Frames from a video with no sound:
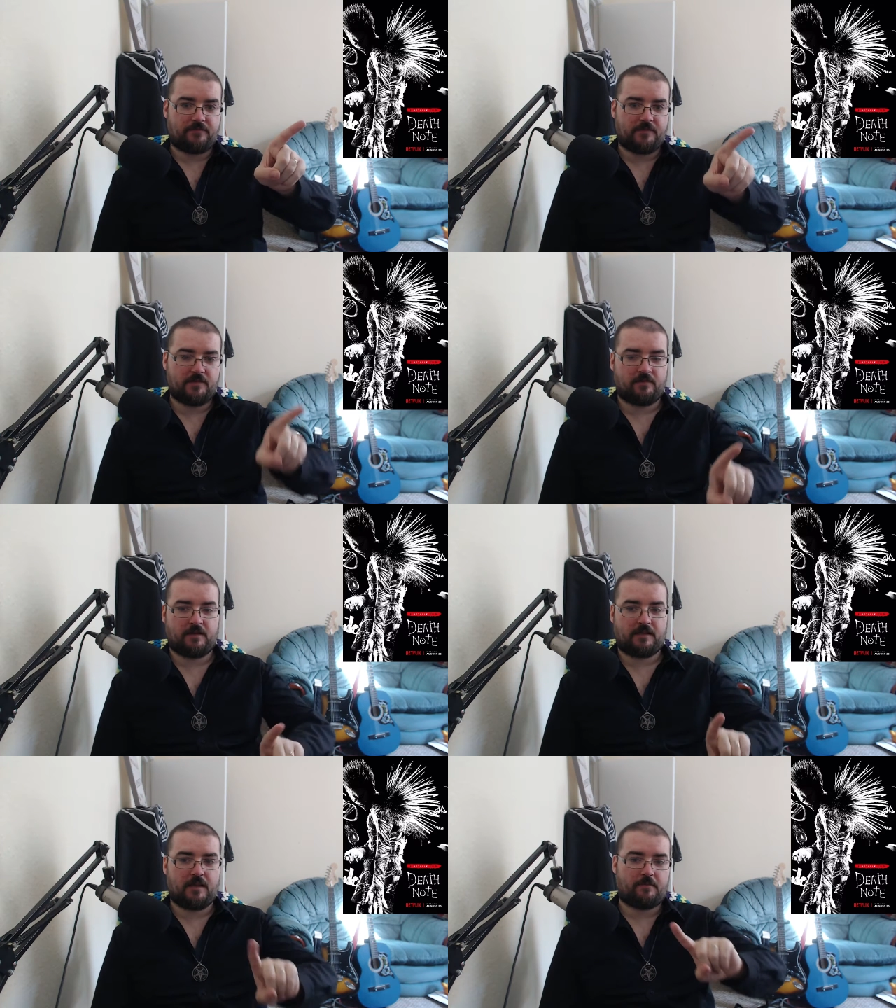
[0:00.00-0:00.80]
Sorry,
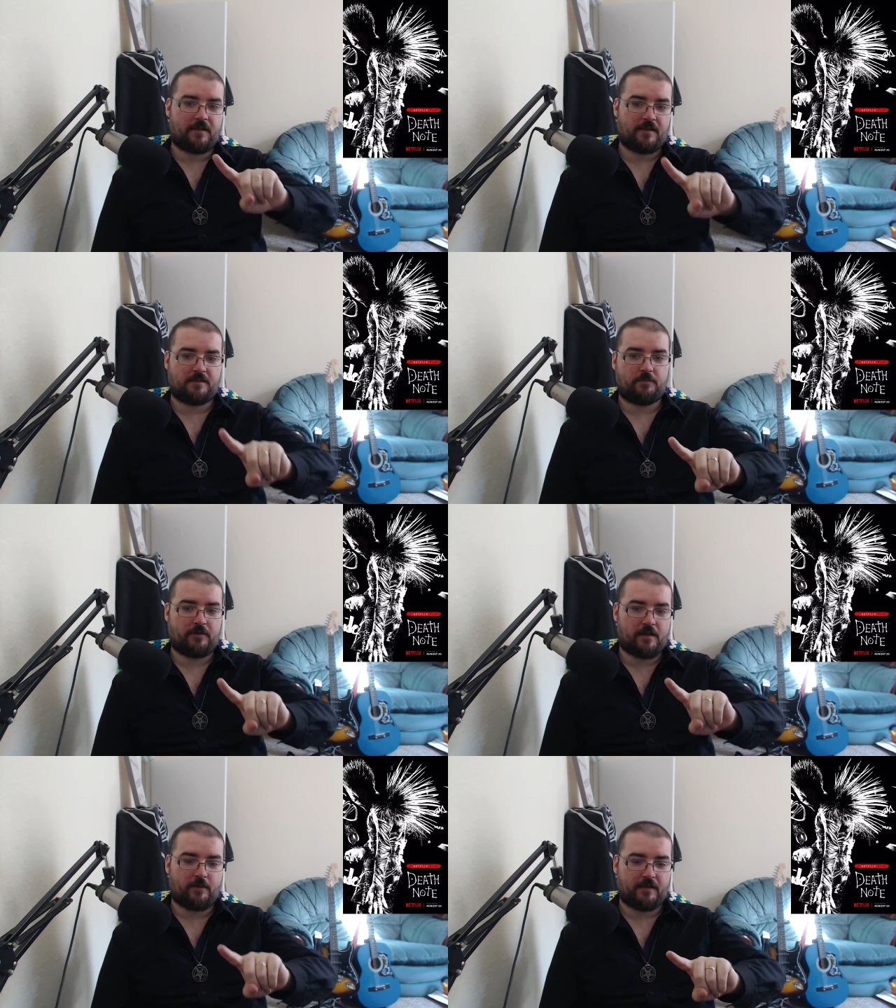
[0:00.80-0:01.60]
I keep thinking to
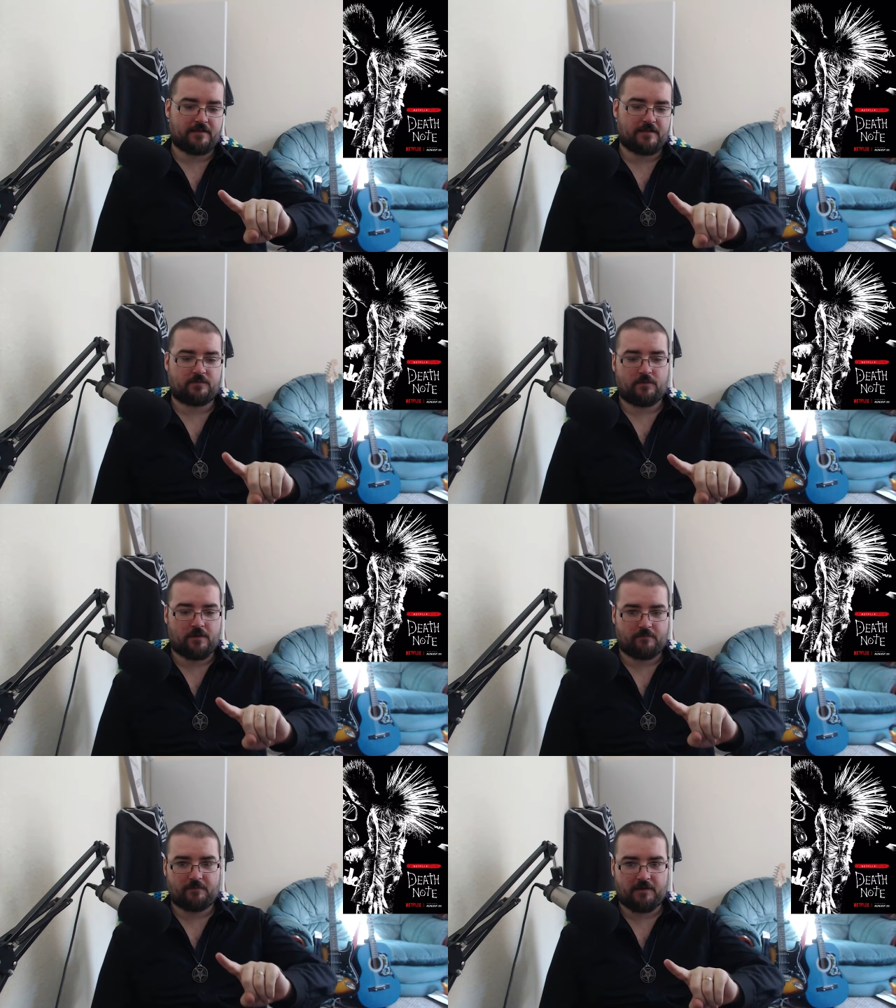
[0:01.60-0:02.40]
point that way because that's where
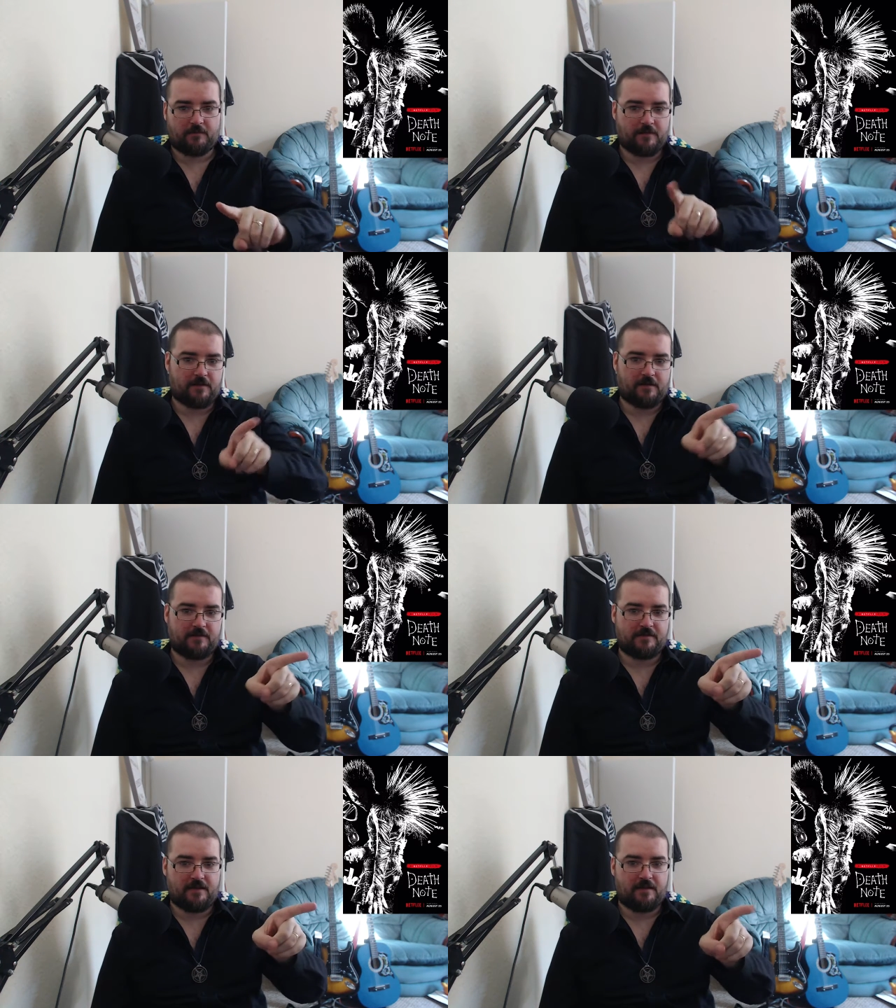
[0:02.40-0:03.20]
I'm...
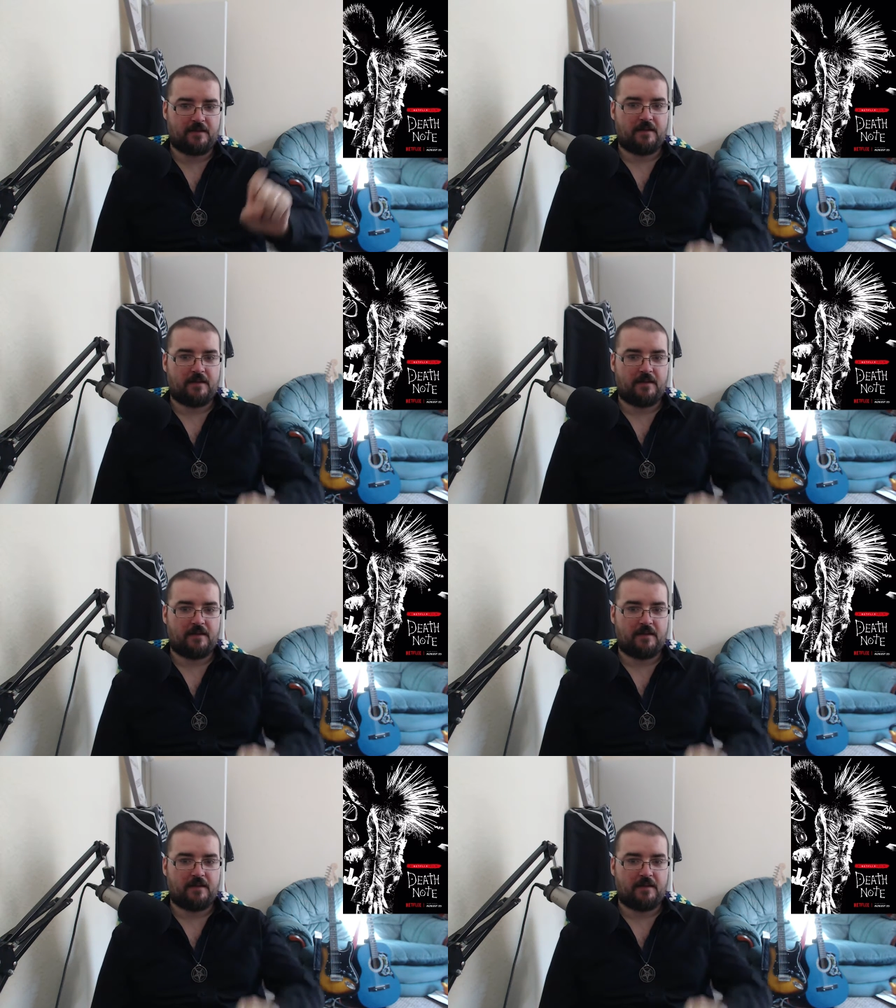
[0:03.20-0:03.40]
There's there.